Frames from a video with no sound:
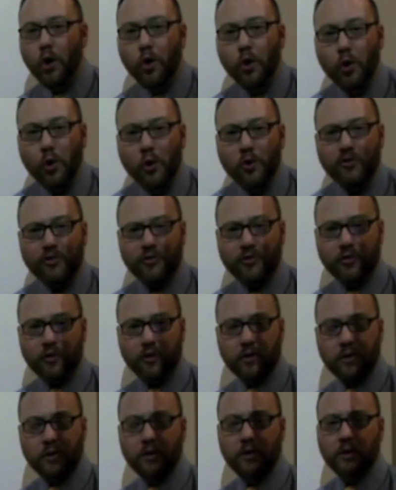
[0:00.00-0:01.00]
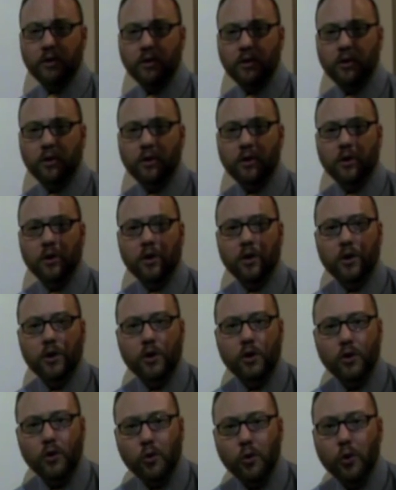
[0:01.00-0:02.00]
Oof.
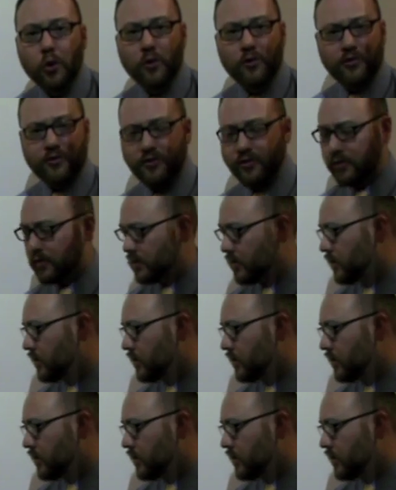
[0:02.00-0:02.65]
Oof